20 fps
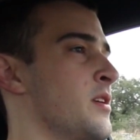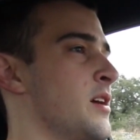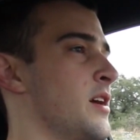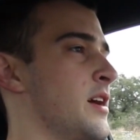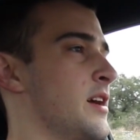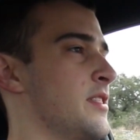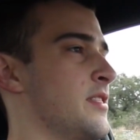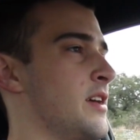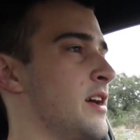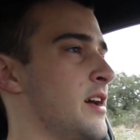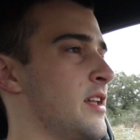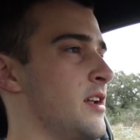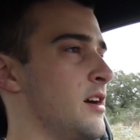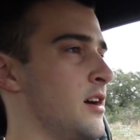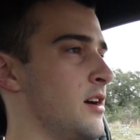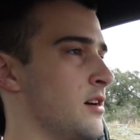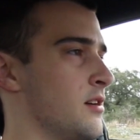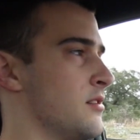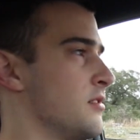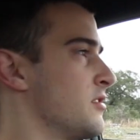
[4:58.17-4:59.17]
and then
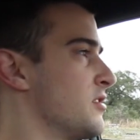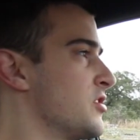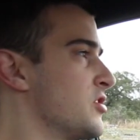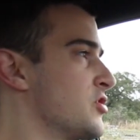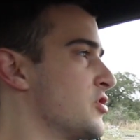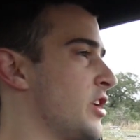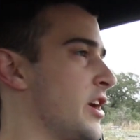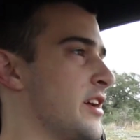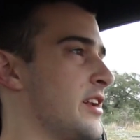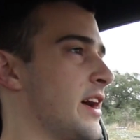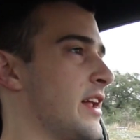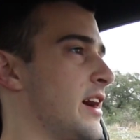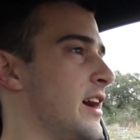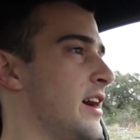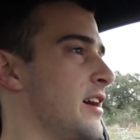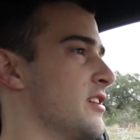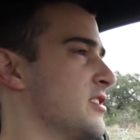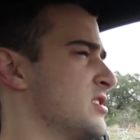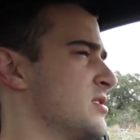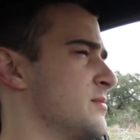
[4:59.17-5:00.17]
try it at higher